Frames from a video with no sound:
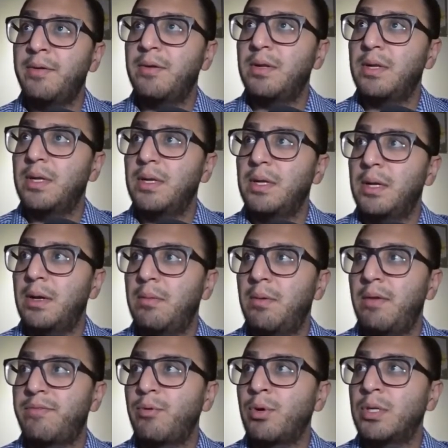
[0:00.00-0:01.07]
Of
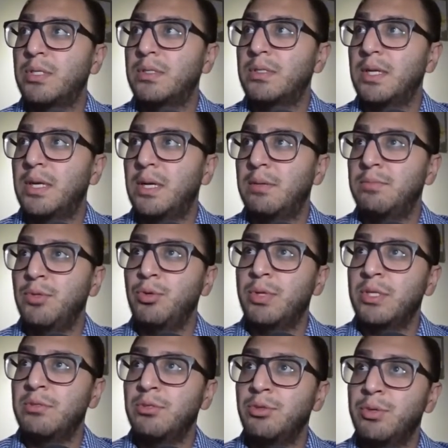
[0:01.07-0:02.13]
course, you
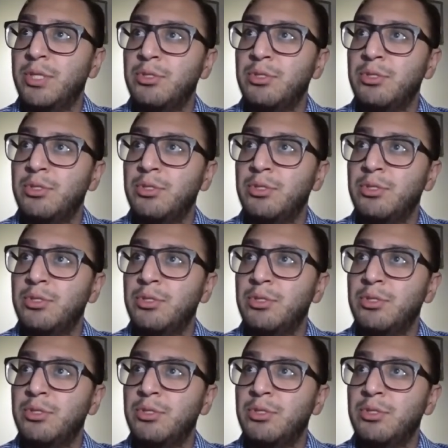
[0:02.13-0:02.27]
can